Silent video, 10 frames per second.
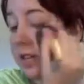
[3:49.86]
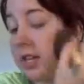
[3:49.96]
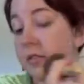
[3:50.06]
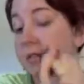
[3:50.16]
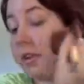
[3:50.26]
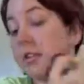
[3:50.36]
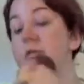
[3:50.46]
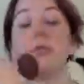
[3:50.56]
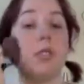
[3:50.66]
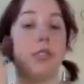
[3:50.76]
that if I
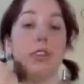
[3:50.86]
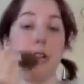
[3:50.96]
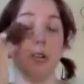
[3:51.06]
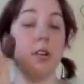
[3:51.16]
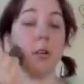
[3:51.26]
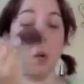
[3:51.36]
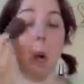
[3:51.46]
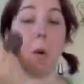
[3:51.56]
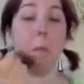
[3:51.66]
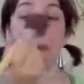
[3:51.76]
do circular
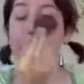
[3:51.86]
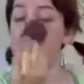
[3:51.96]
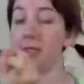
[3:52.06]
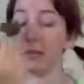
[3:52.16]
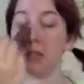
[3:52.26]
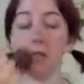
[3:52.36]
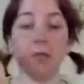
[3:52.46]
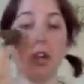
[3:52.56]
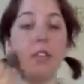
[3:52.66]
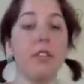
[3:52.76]
motions
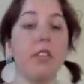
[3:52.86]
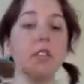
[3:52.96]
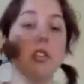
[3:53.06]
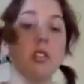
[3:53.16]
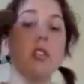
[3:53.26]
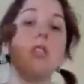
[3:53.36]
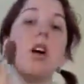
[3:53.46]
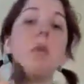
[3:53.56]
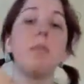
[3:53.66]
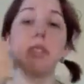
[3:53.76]
rather than just
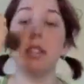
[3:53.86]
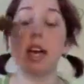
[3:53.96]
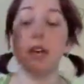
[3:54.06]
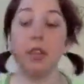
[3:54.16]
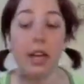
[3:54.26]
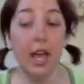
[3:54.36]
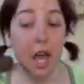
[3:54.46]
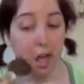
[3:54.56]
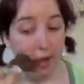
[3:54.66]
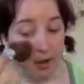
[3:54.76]
up and down,
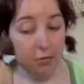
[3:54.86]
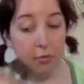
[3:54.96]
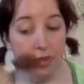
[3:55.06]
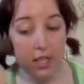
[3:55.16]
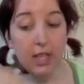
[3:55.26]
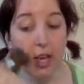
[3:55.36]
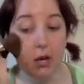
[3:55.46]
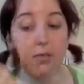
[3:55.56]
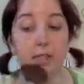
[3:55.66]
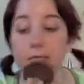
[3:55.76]
it really
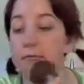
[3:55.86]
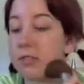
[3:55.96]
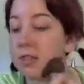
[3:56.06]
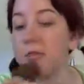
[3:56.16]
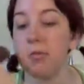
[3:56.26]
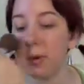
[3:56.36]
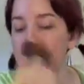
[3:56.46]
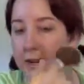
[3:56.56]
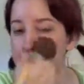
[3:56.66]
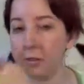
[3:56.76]
helps it look more
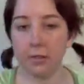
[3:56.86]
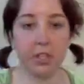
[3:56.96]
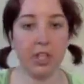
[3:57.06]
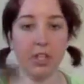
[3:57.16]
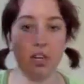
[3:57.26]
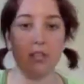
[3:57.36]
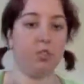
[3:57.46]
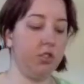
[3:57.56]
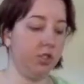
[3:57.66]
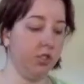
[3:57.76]
natural and not
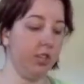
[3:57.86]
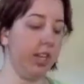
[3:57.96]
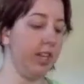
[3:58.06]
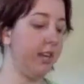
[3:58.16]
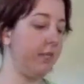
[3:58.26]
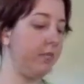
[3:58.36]
streaky.